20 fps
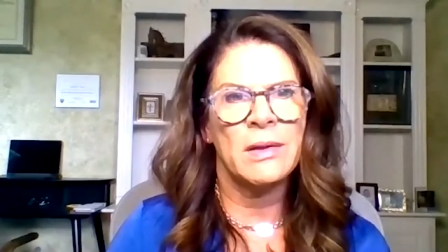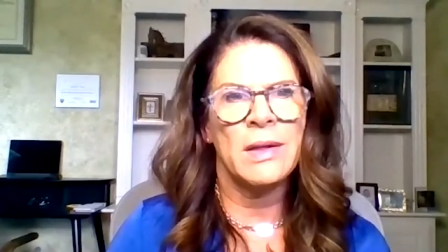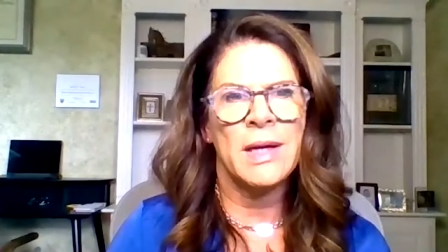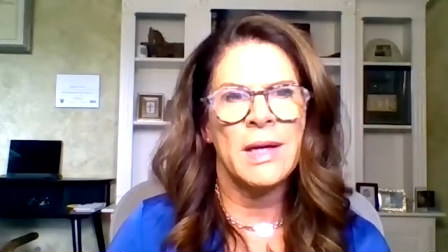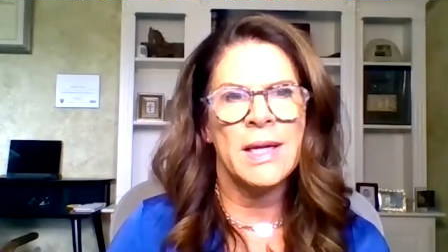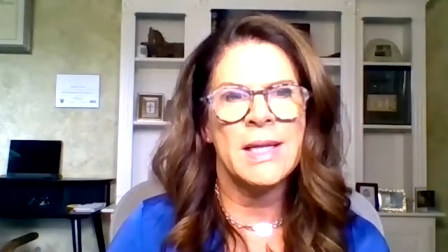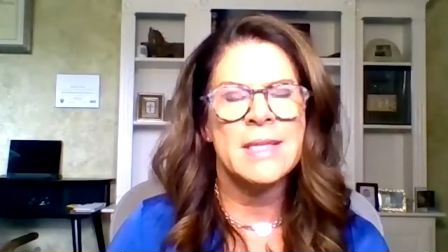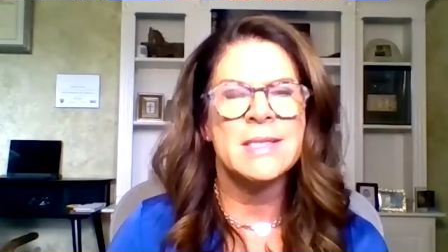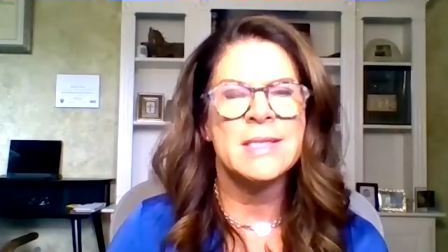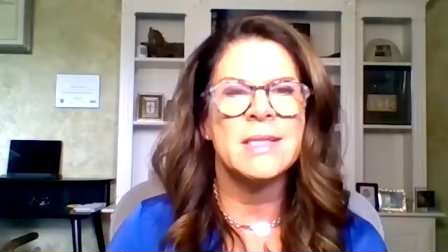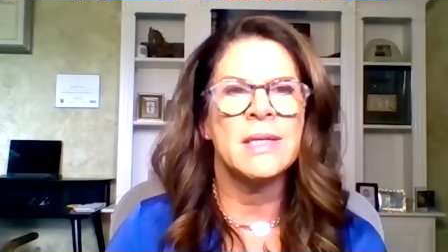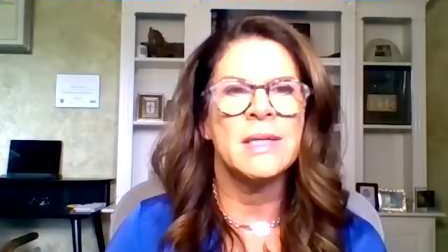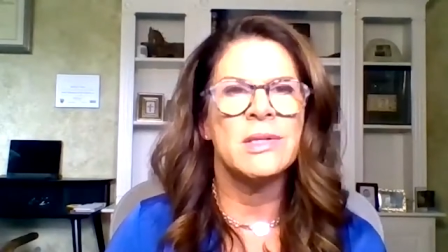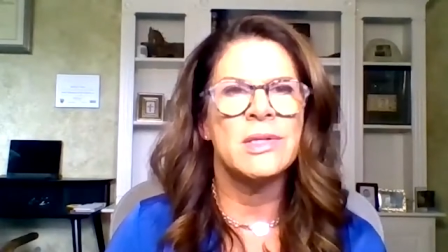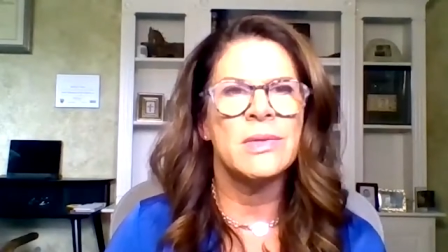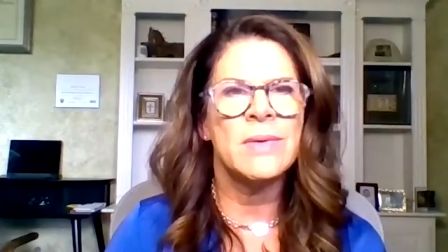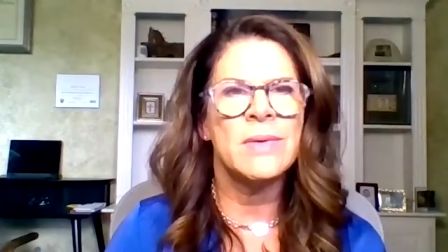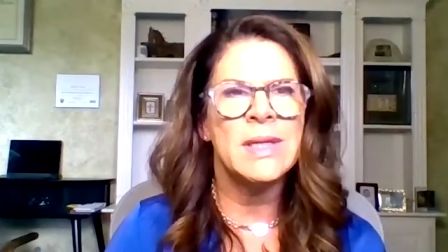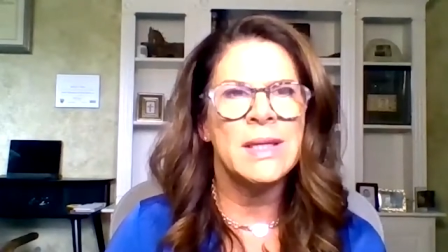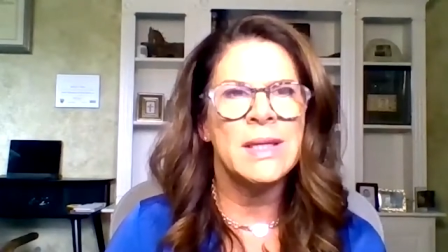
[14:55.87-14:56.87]
clients and
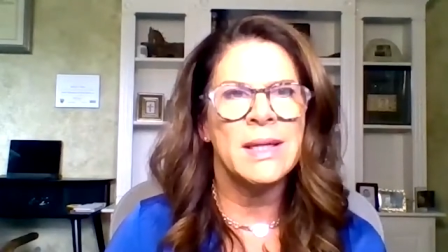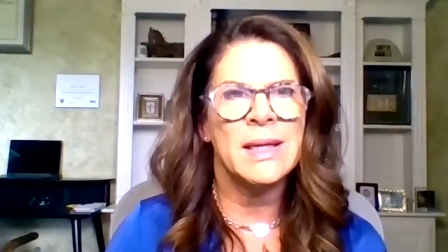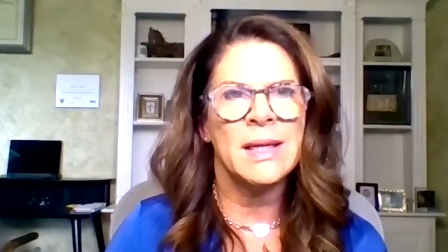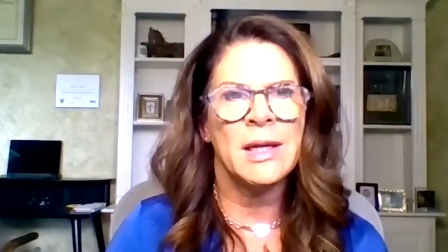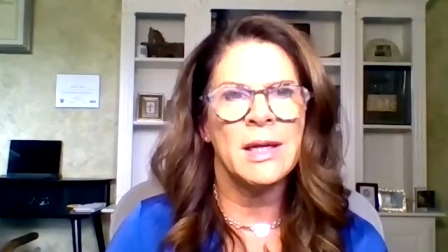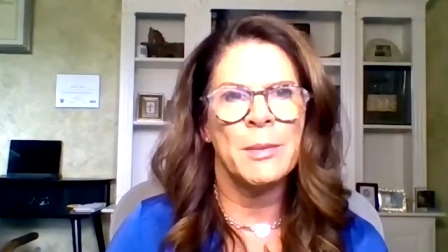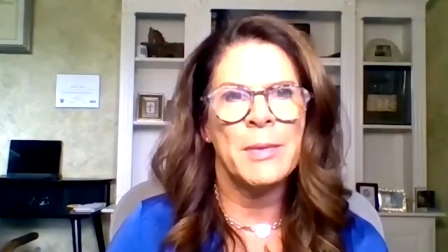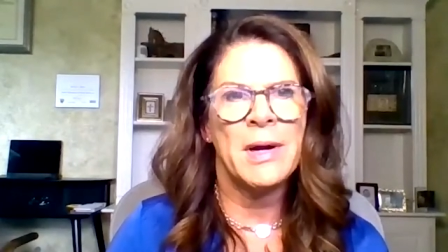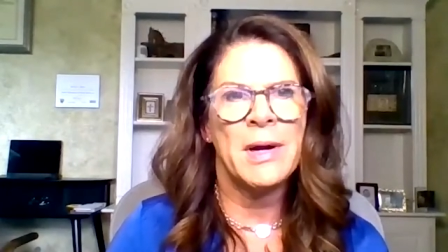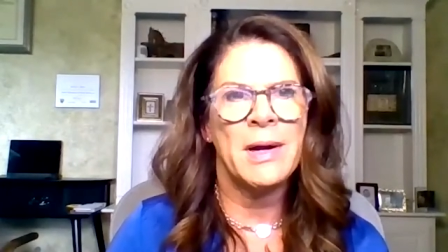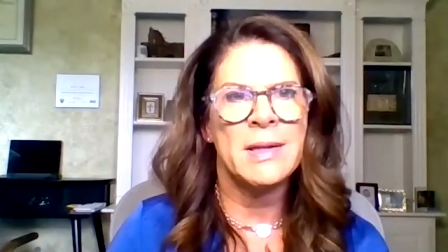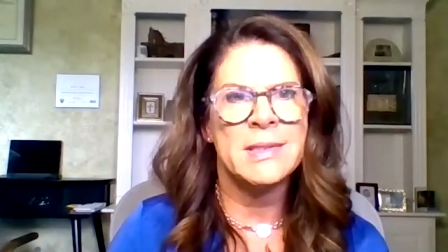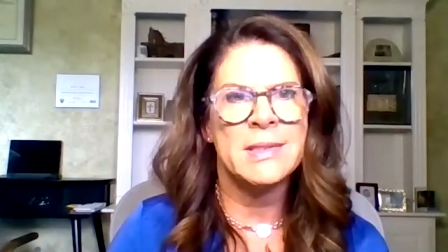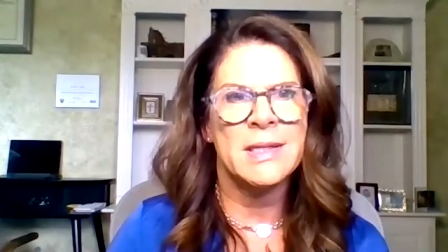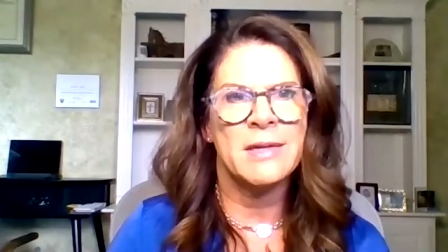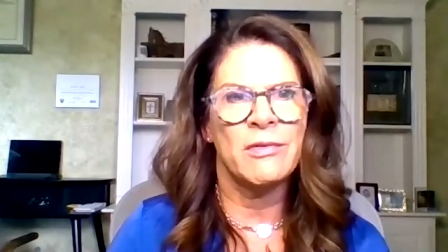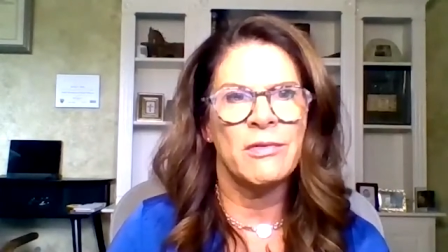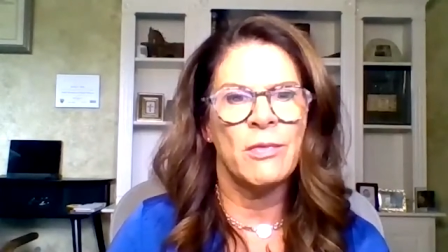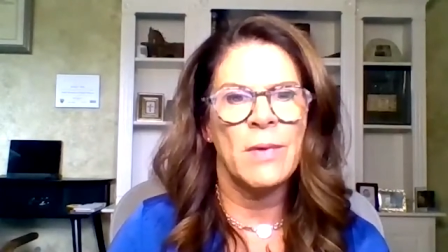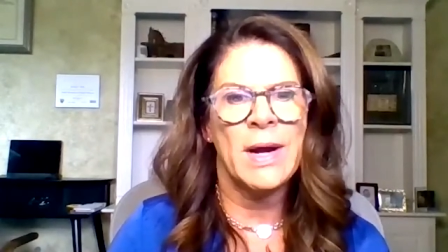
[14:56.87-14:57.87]
doing it in a
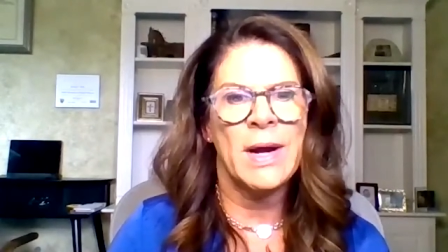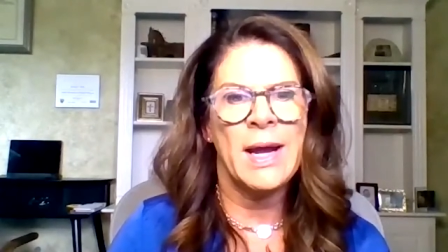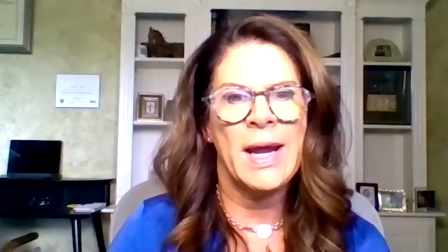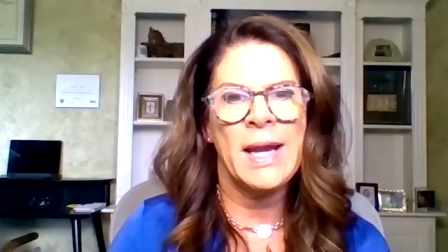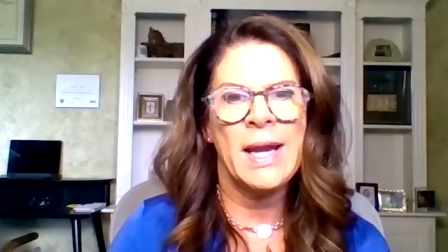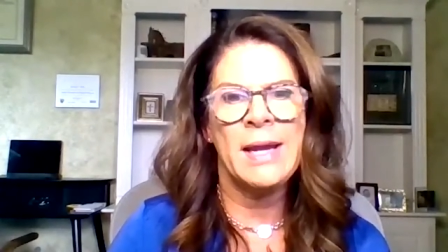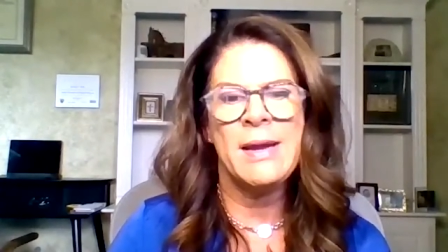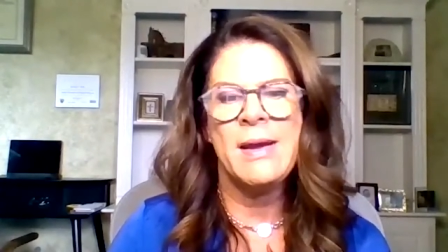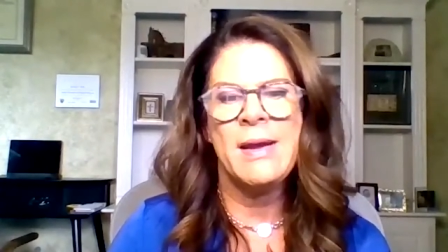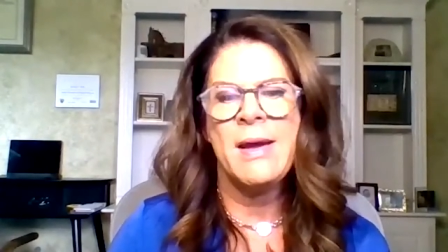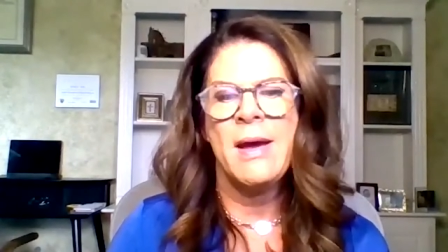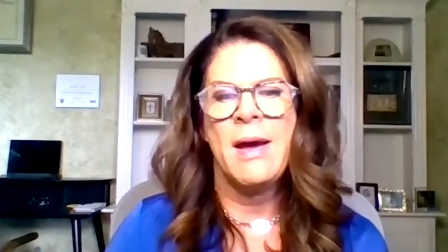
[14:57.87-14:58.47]
positive way,